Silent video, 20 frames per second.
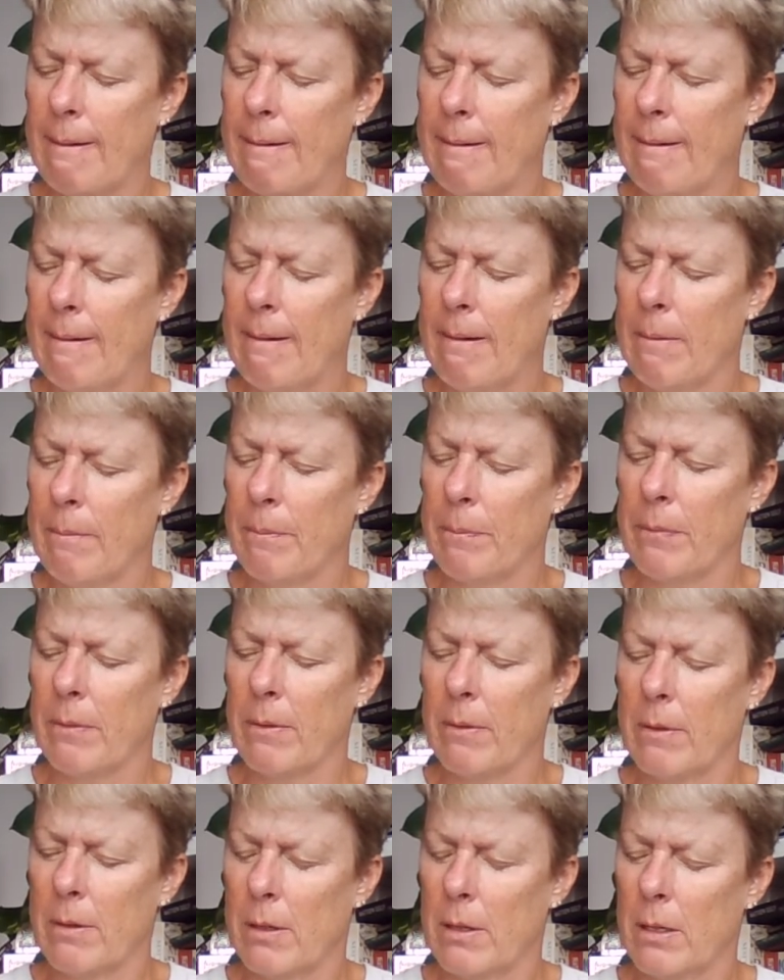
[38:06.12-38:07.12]

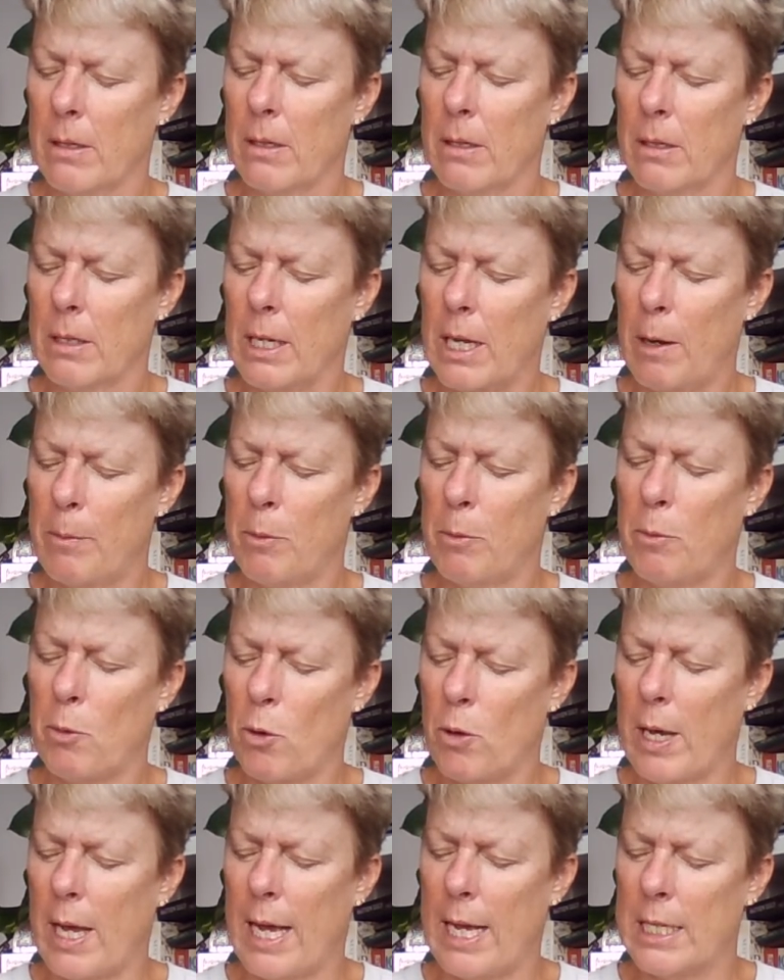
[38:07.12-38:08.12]
A couple
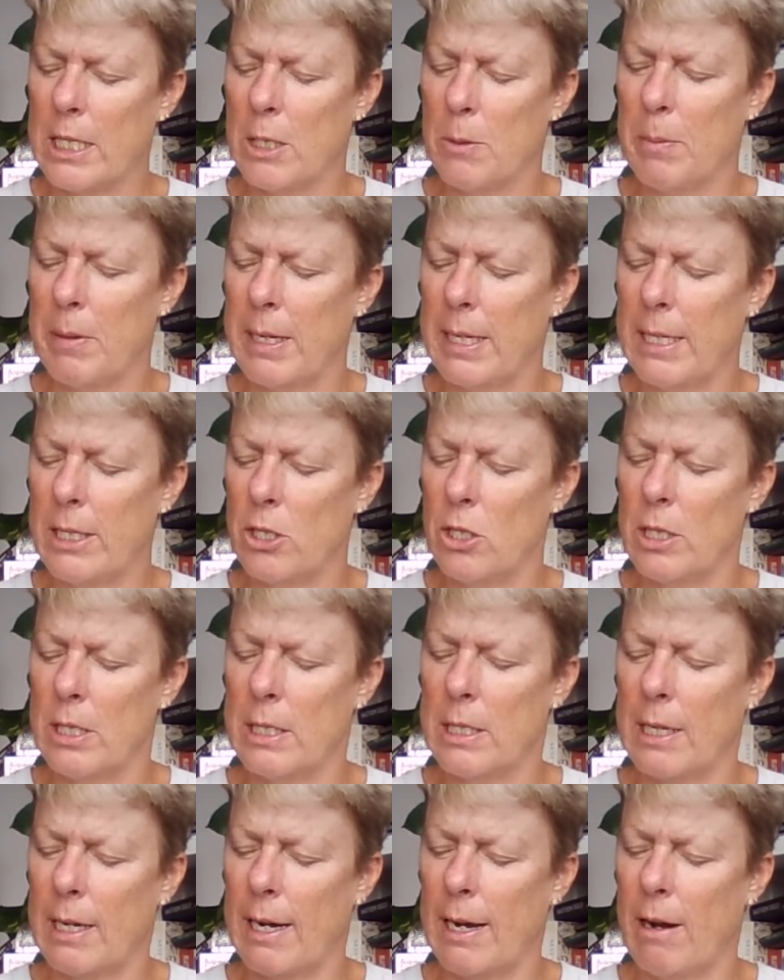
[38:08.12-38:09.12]
more cards, please,
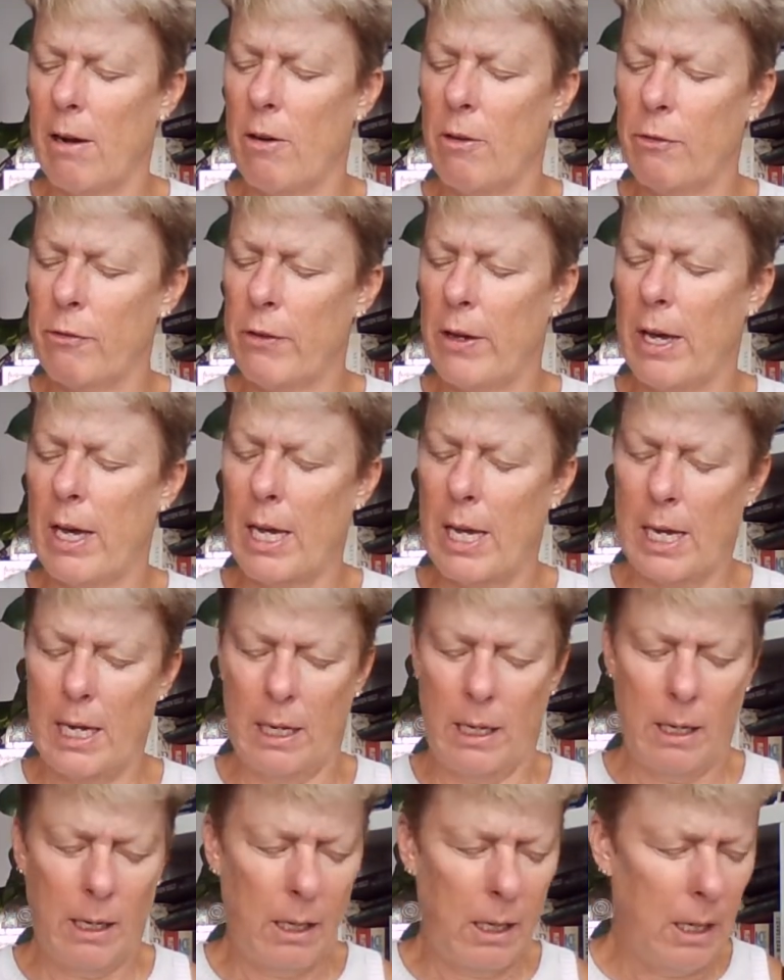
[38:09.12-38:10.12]
just to clarify.
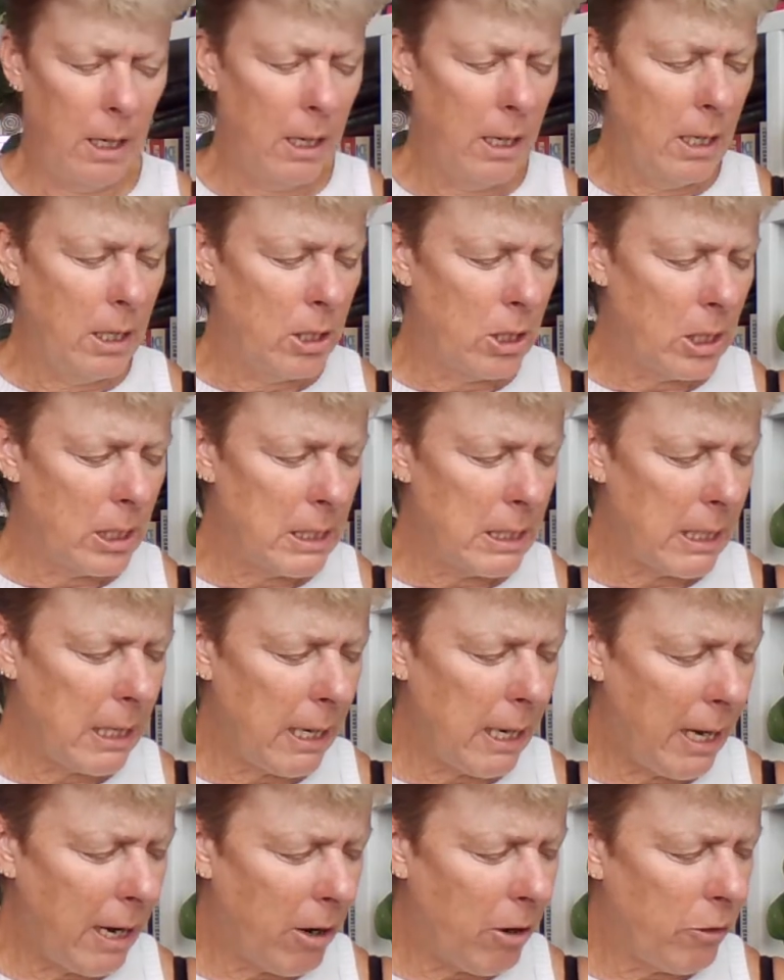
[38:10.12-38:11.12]
Just to
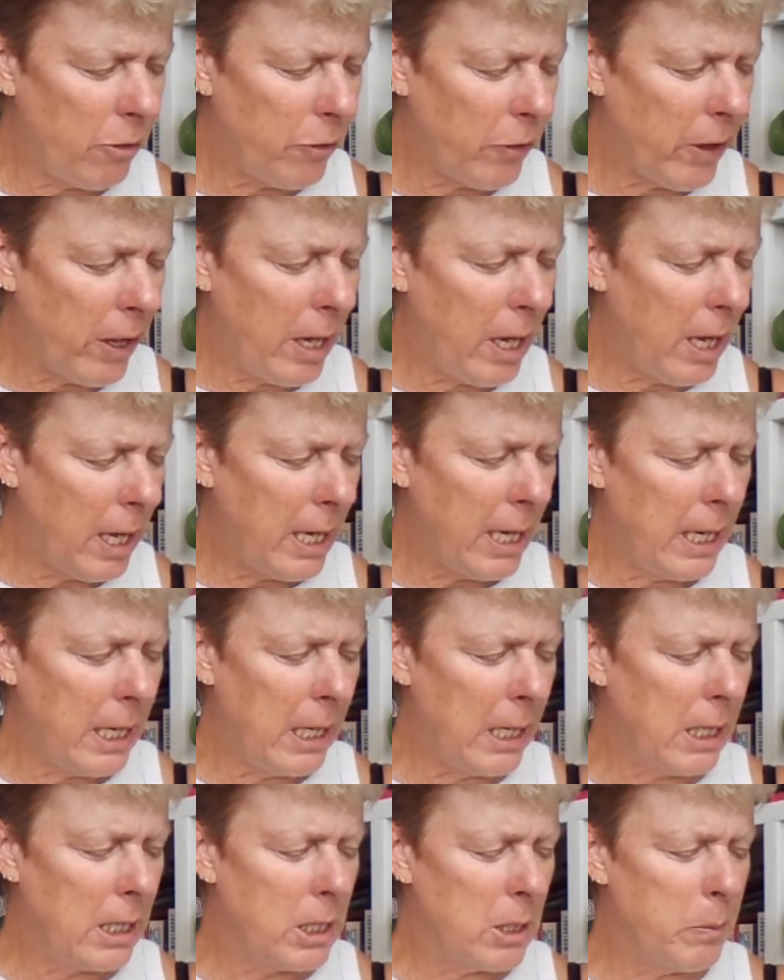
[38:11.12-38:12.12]

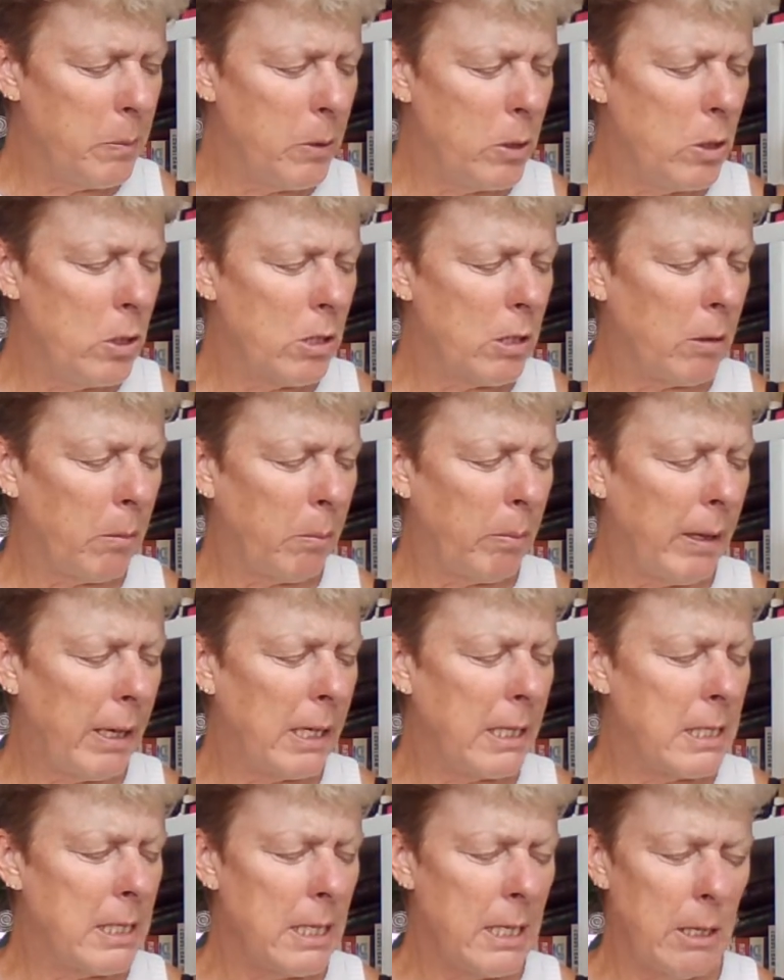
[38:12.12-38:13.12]
clarify, is Putin
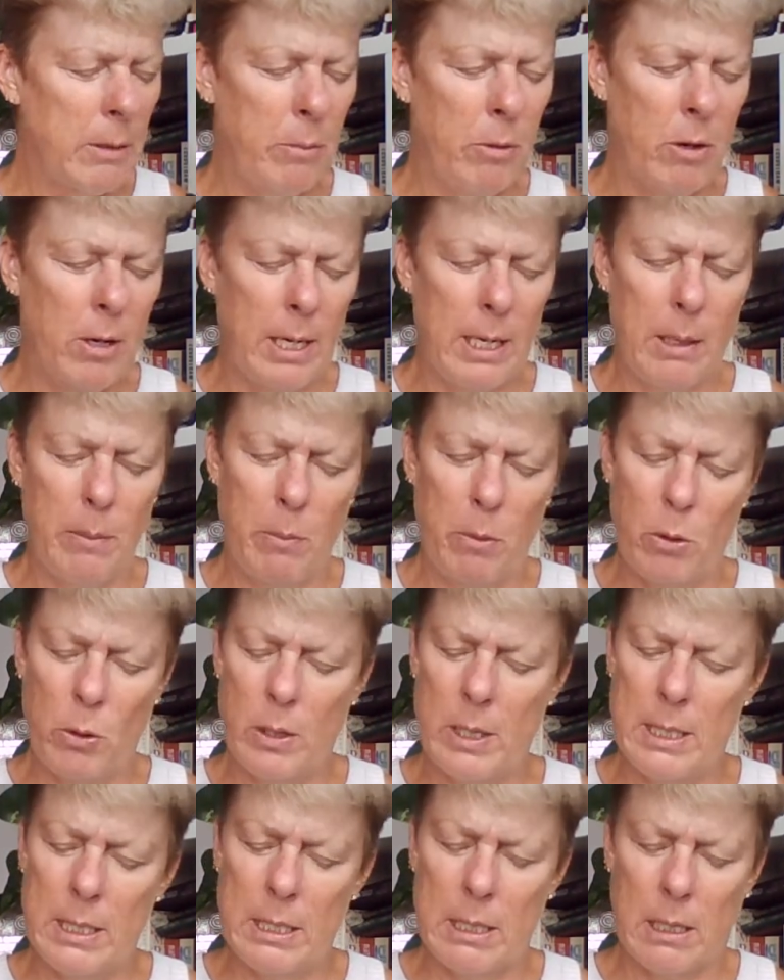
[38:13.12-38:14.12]
being deliberately
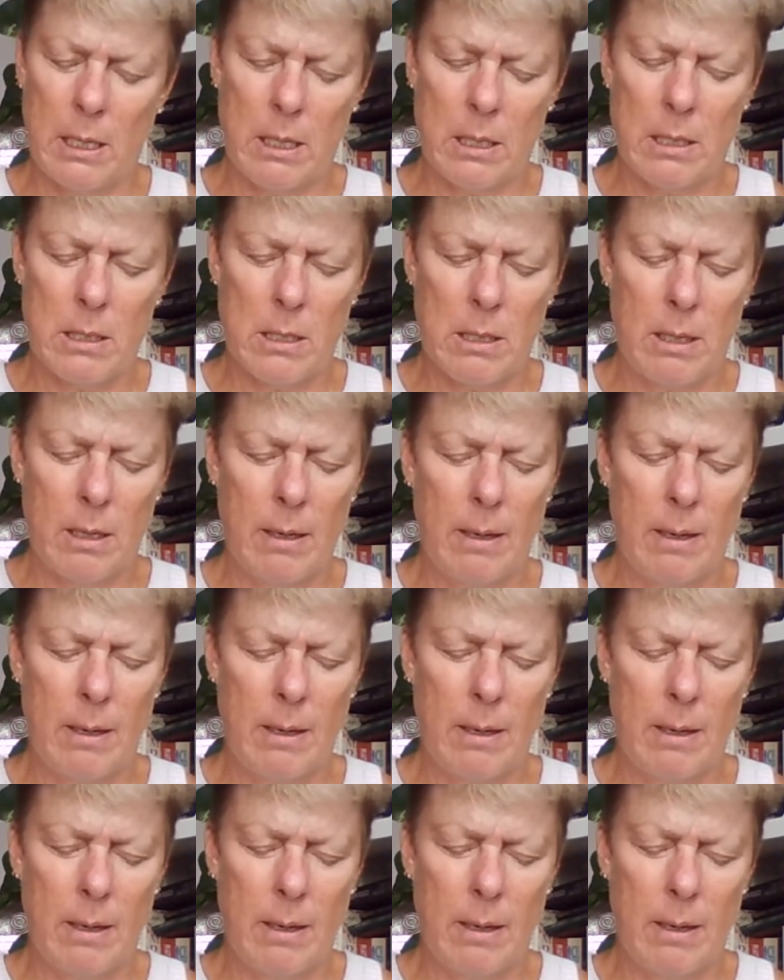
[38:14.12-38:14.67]
poisoned?